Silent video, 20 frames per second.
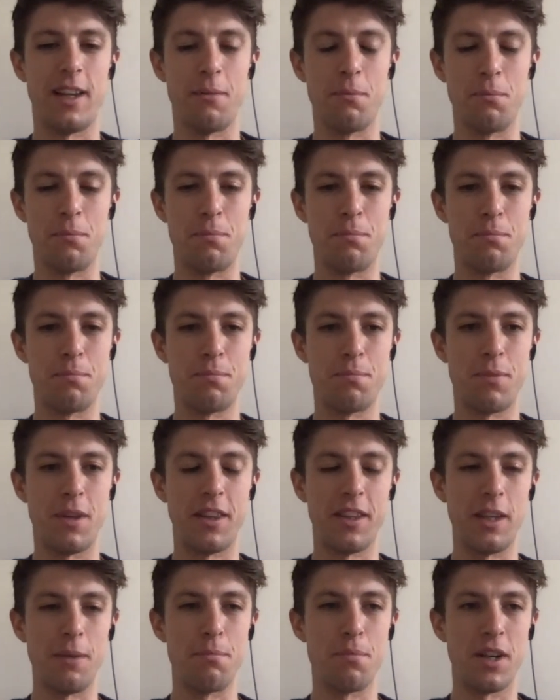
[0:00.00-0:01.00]
and
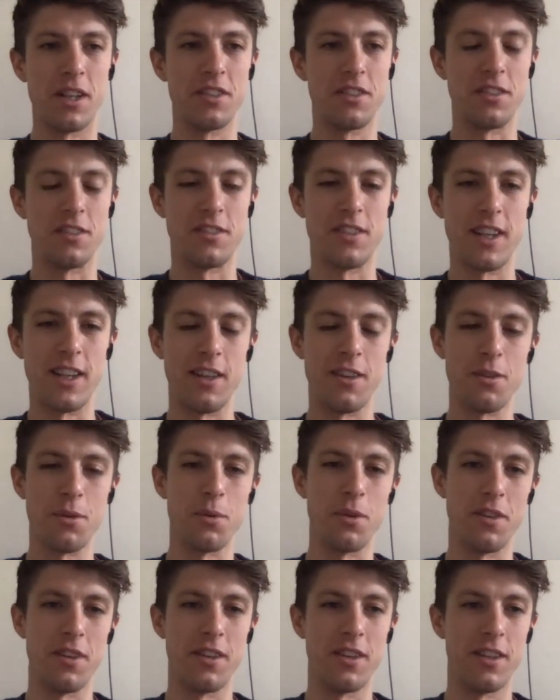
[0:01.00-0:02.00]
I think he brushed his
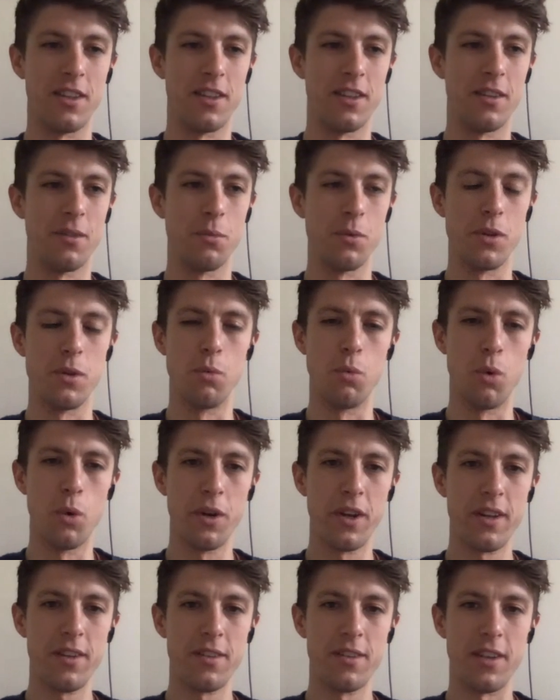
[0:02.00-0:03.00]
teeth with the with the
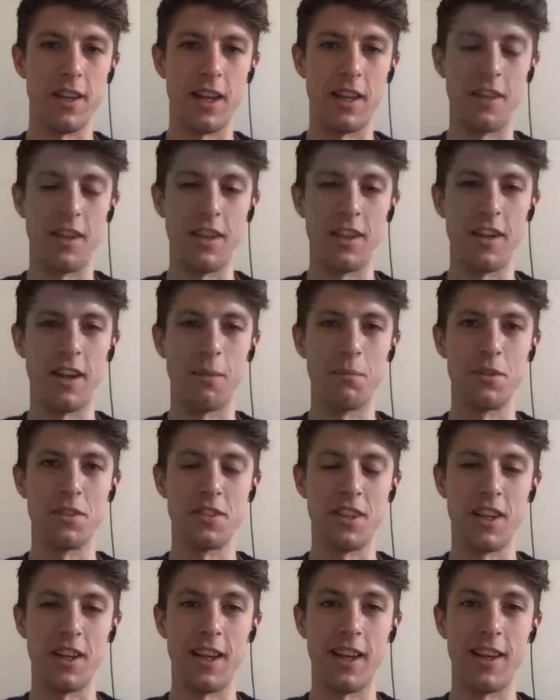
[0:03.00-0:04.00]
water, and ended up.
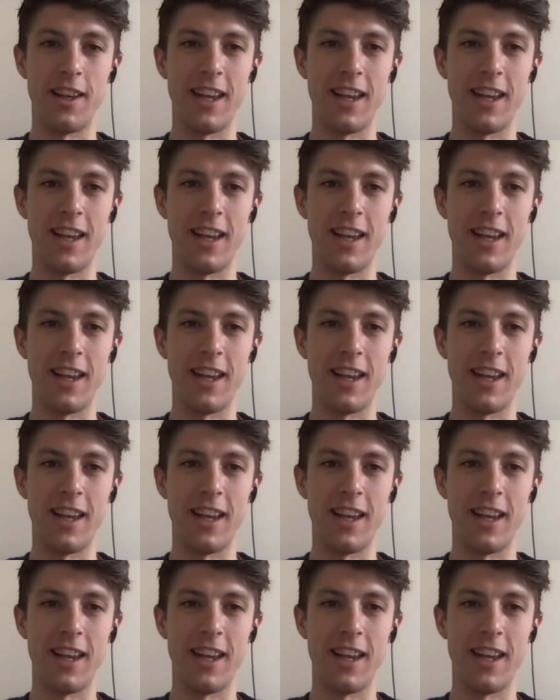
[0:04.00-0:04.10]
Oh.